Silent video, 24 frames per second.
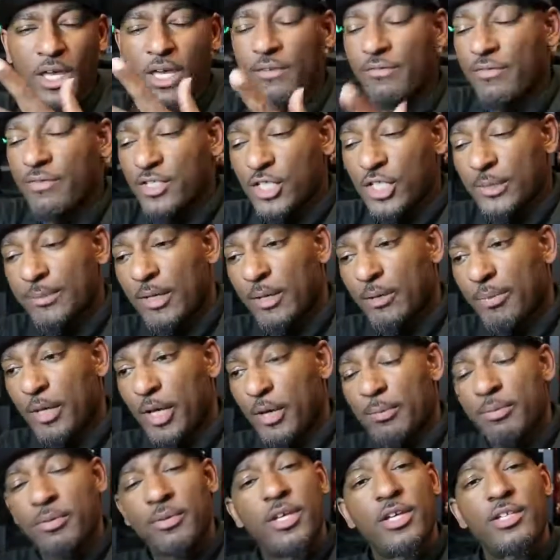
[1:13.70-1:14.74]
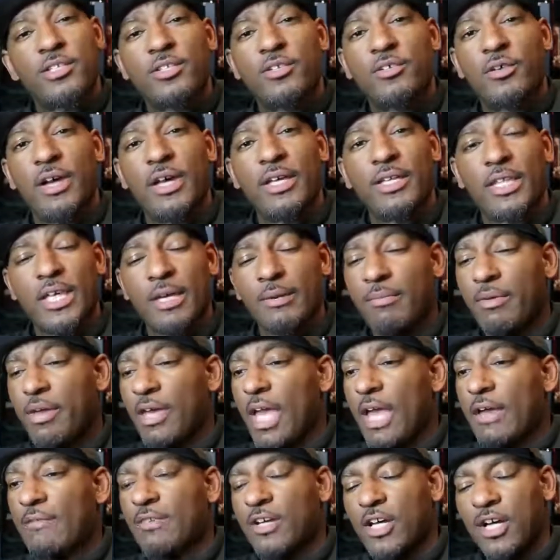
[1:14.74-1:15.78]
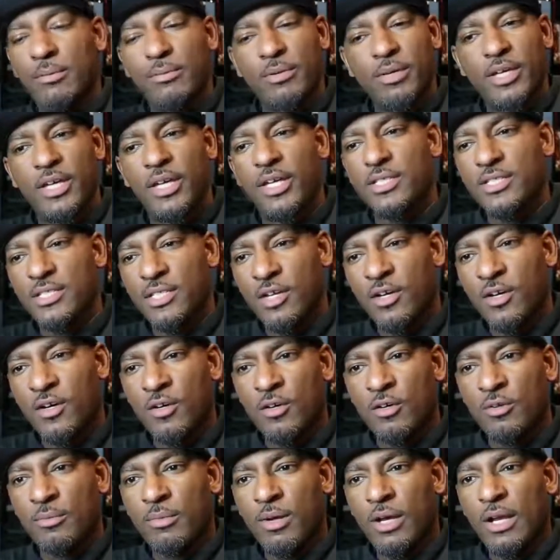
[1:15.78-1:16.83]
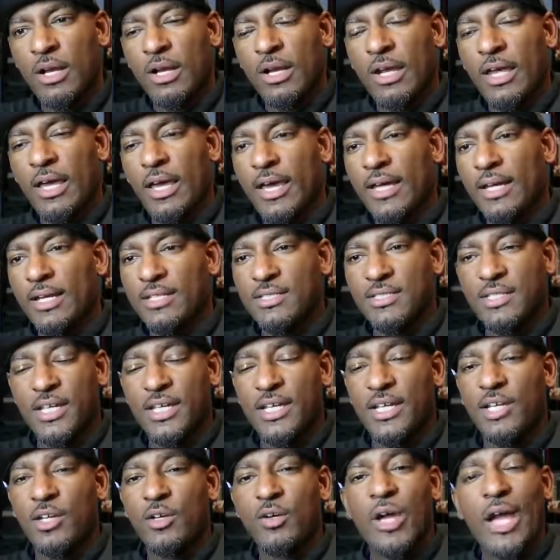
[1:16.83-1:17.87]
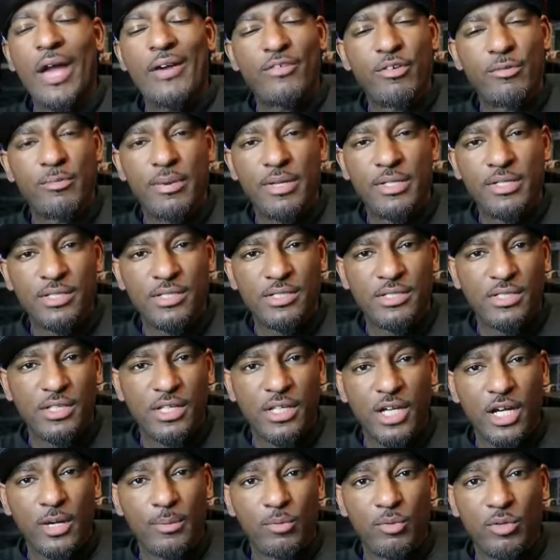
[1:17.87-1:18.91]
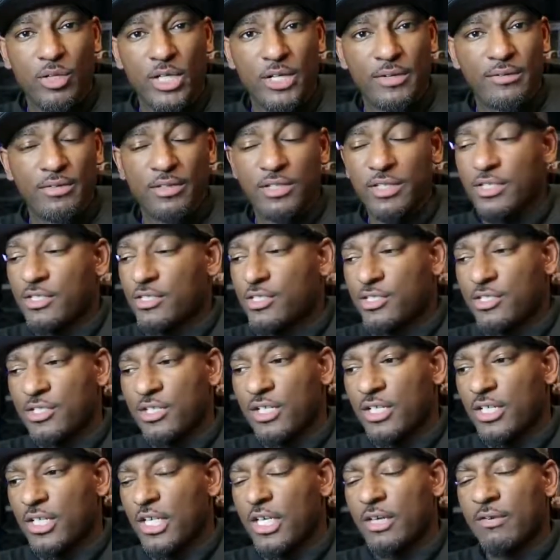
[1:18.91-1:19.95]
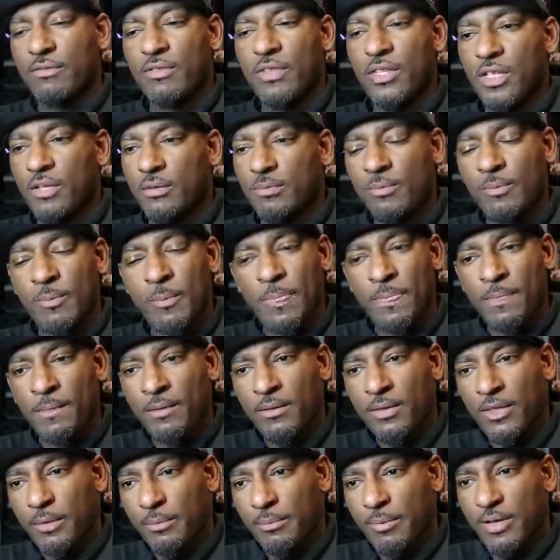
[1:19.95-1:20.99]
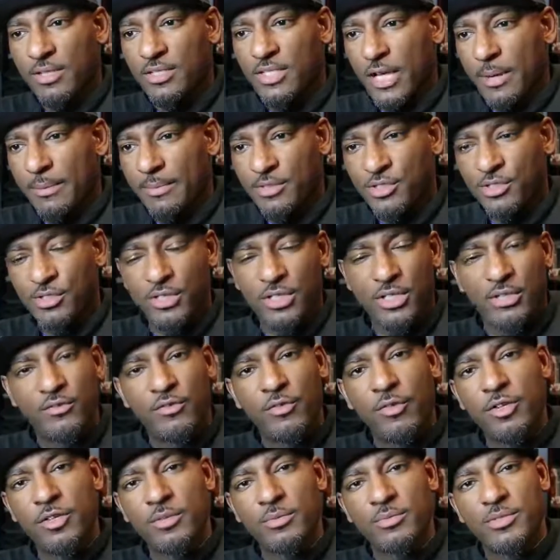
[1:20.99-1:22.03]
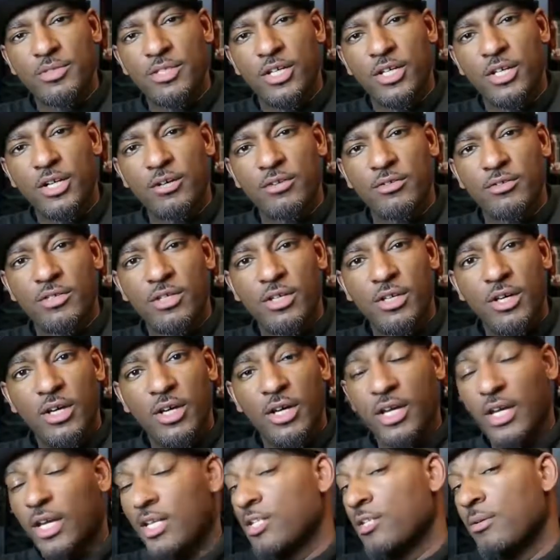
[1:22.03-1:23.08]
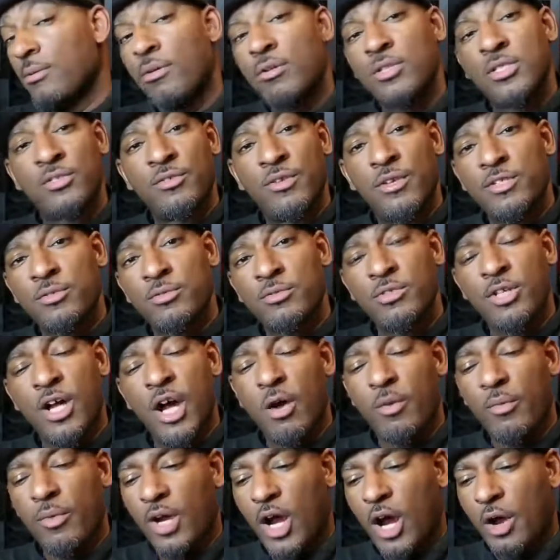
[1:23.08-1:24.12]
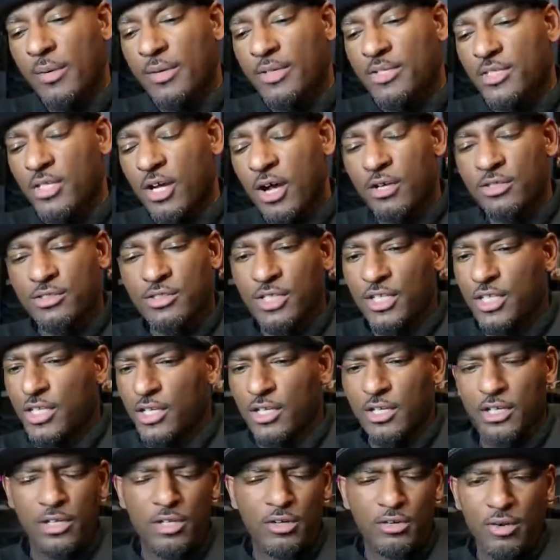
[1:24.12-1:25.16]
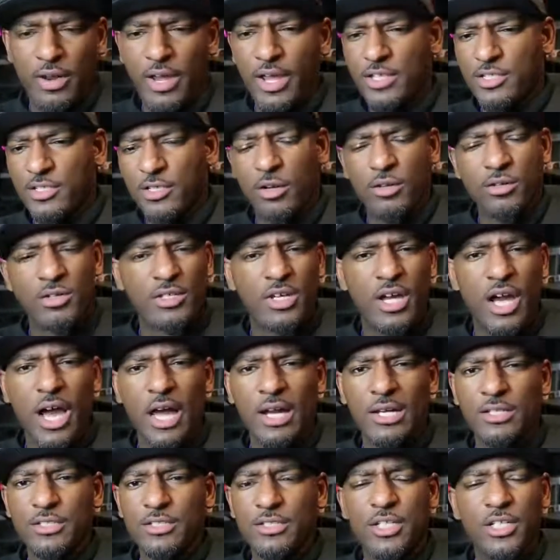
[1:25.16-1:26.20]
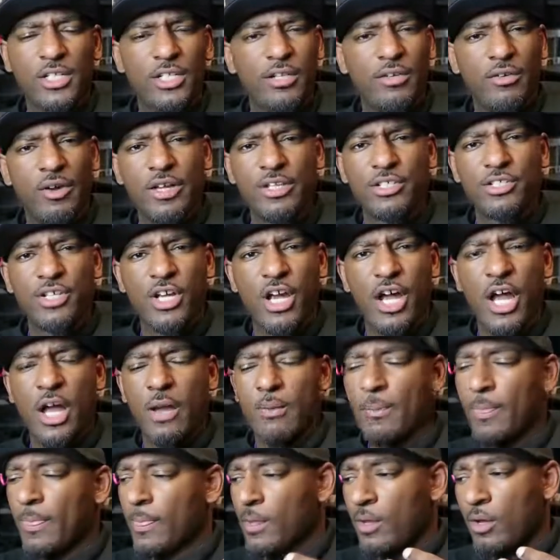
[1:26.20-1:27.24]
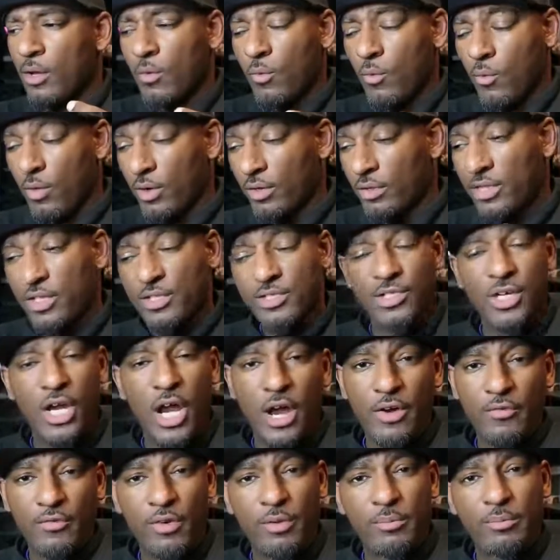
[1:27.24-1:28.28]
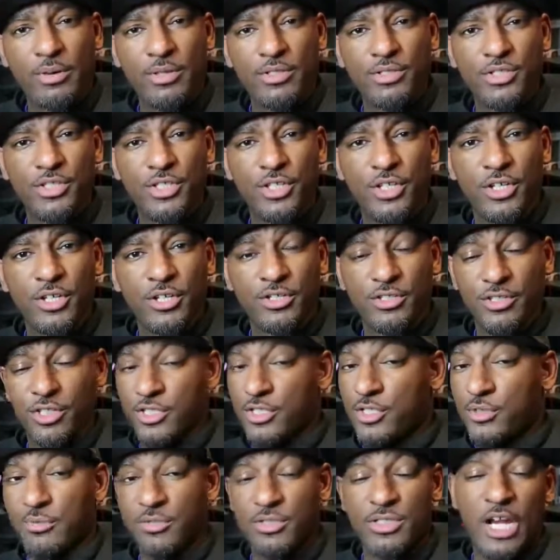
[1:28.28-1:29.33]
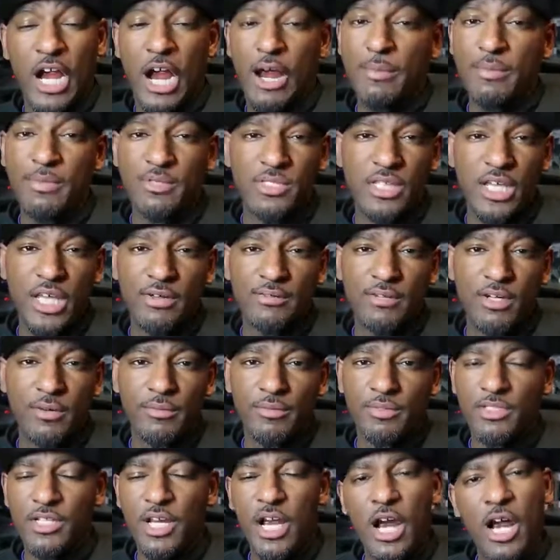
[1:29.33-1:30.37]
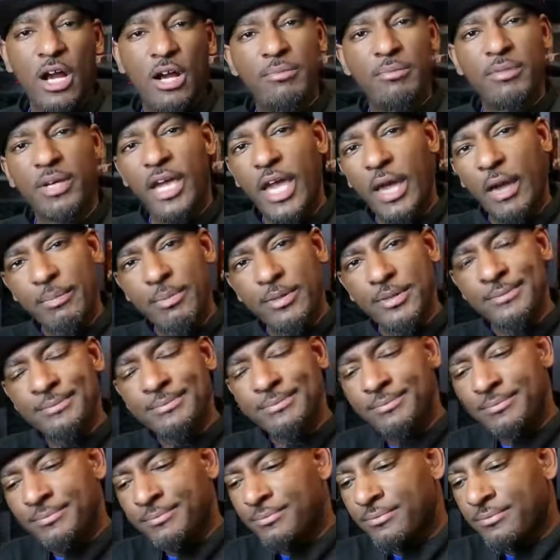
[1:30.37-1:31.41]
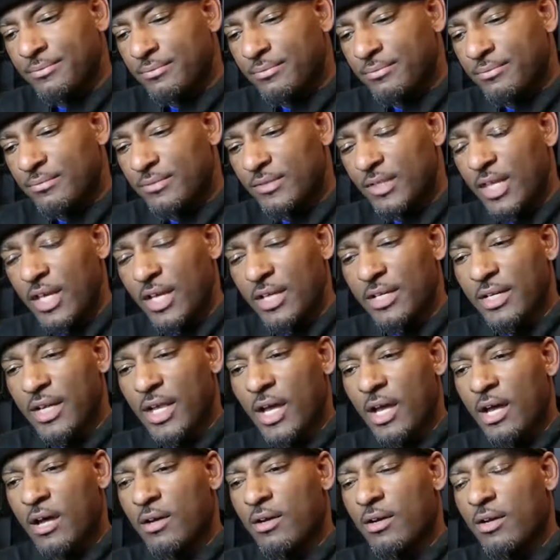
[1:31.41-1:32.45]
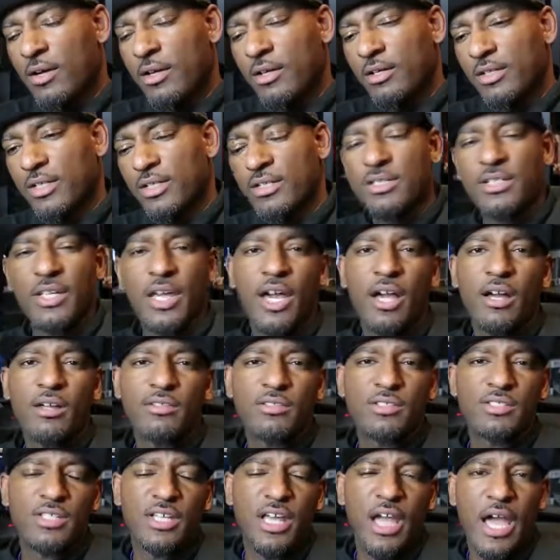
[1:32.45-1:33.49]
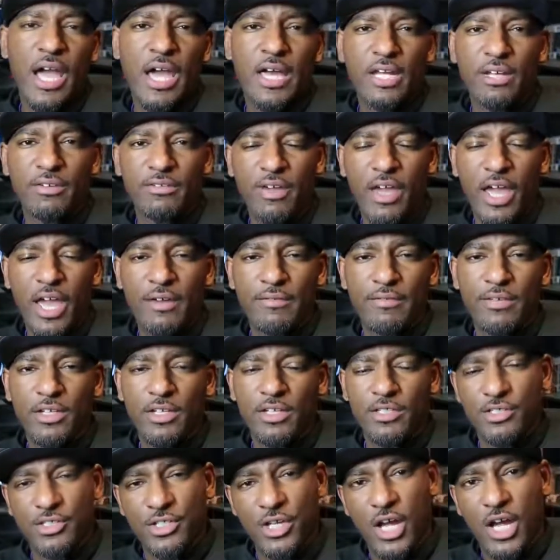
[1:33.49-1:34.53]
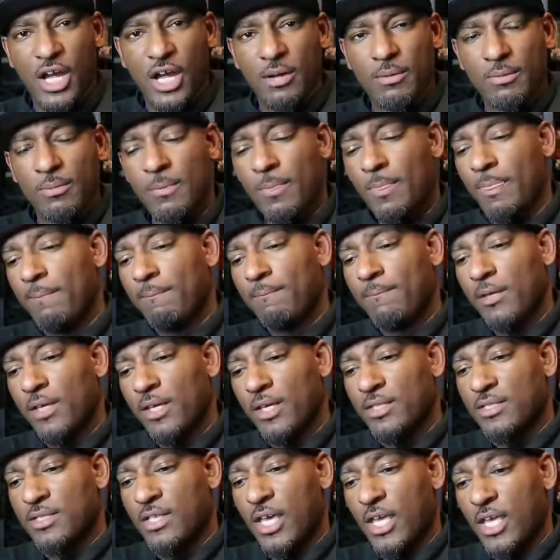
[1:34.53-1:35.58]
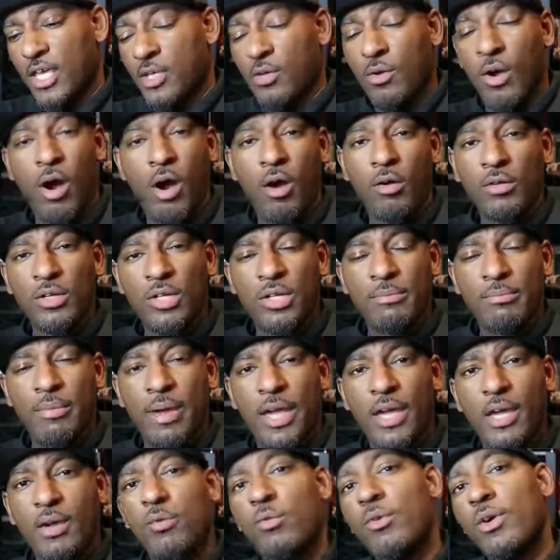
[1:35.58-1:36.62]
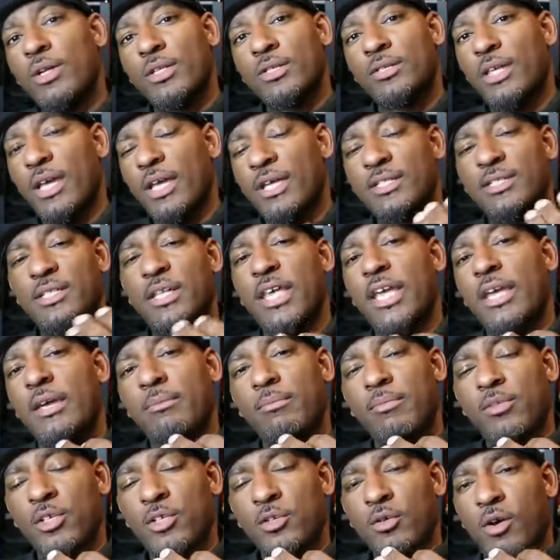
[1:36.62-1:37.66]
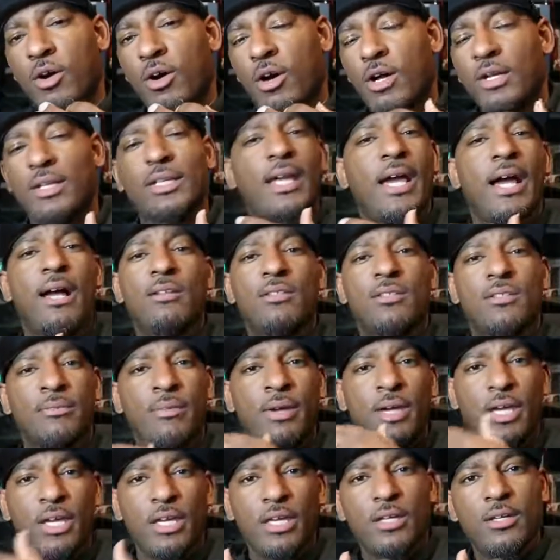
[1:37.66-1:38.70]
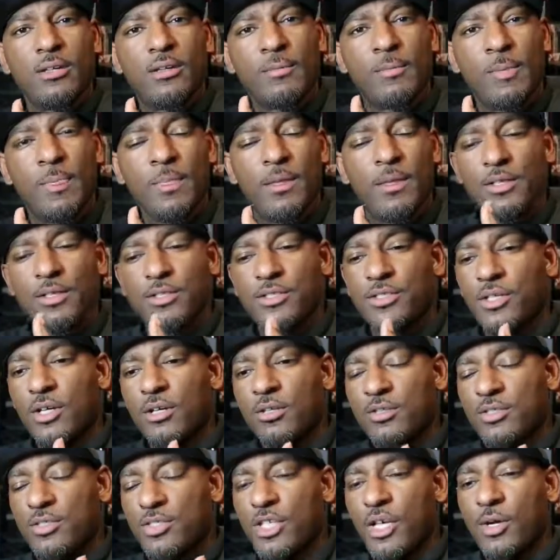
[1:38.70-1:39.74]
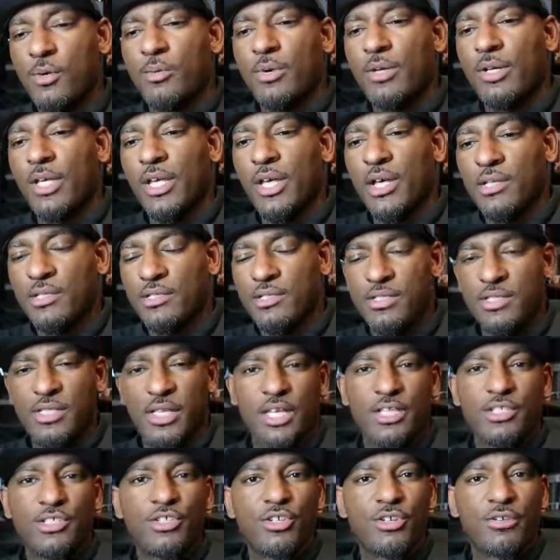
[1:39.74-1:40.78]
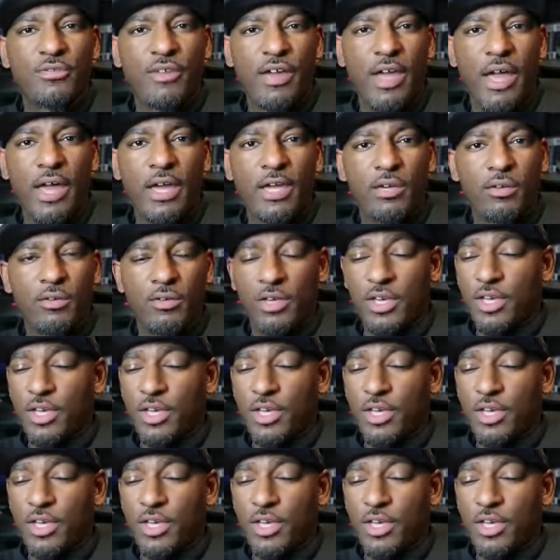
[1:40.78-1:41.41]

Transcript: And for so many people, that's great. They may have a couple kids at home and let's say they don't have a business set up, whatever, this is going to give them the best opportunity for themselves. And that's what most of us were taught. We're always taught to get good grades, go to college, get a great job, work that job for a bunch of years, get your retirement saved up, retire and be happy. Now, the downside of having a job is that you only make what they deem you are allowed to make. So someone else sets your value.